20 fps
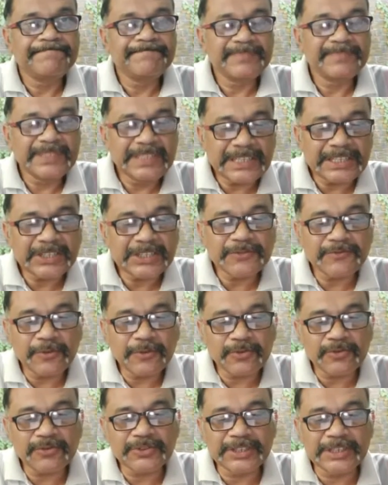this
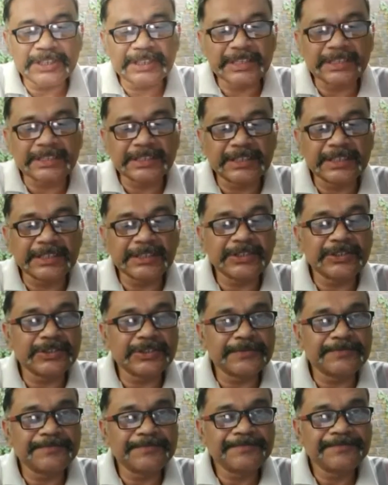
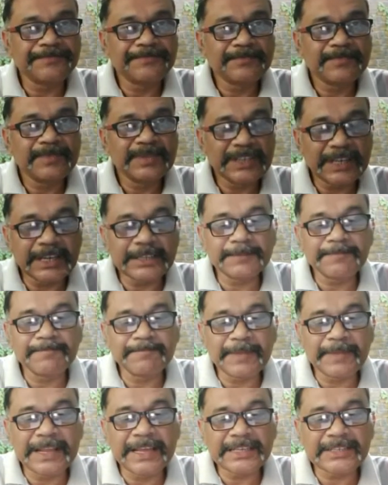photosynthesis takes
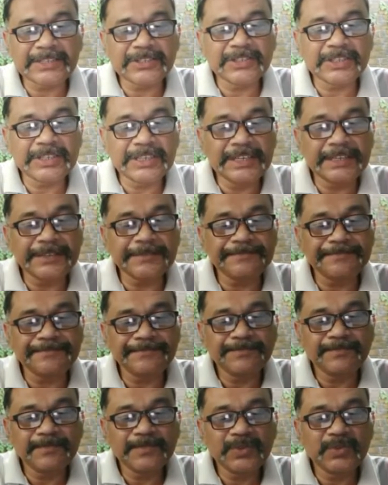place in
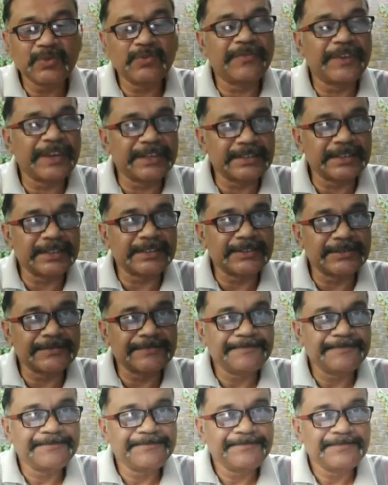2 phases.
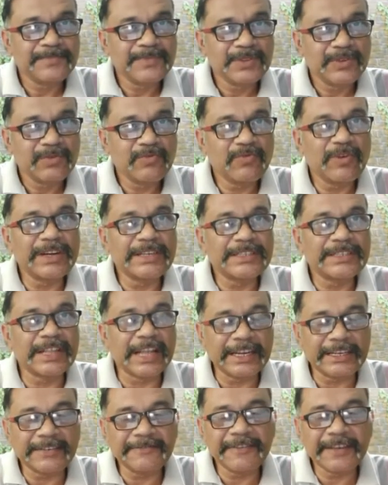One is
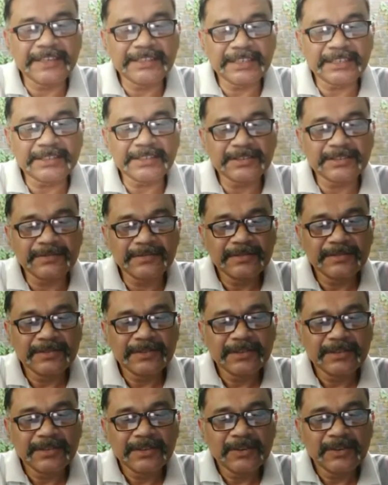light phases,
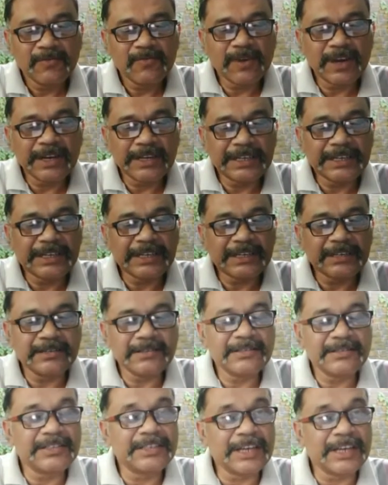one in
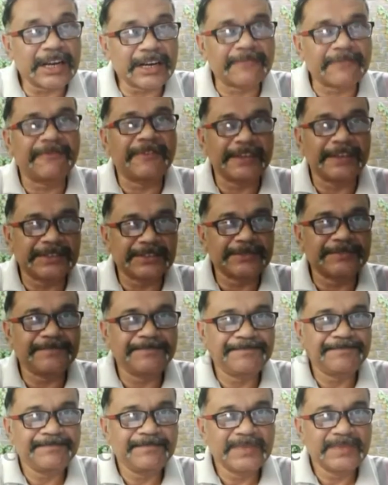dark phase.
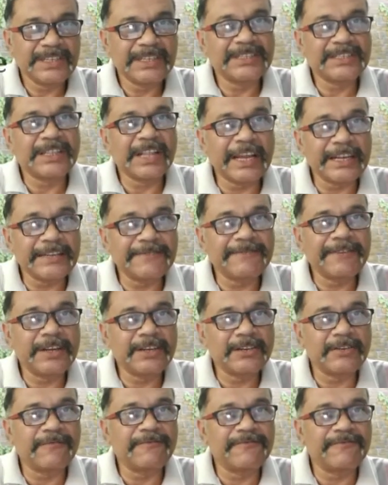That is light
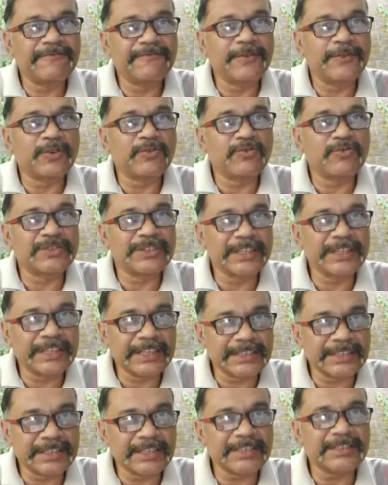phase of
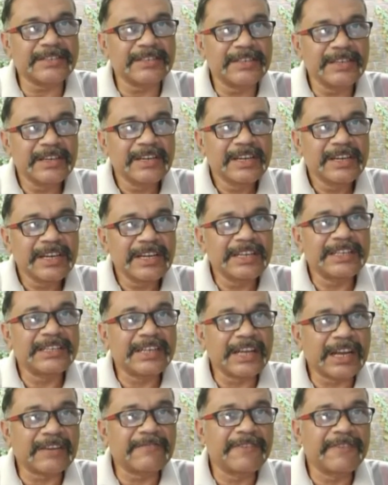photosynthesis and
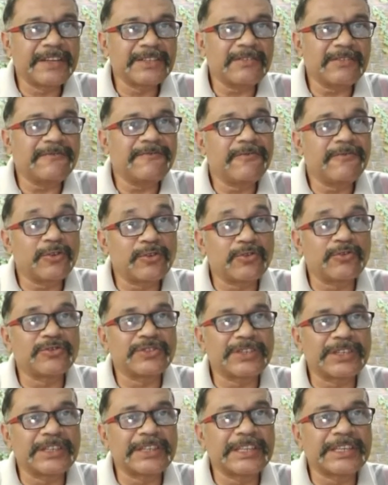dark phase of
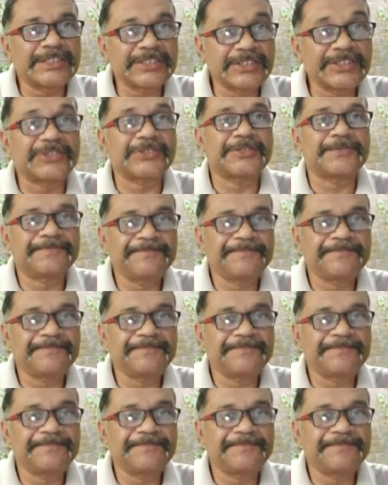photosynthesis.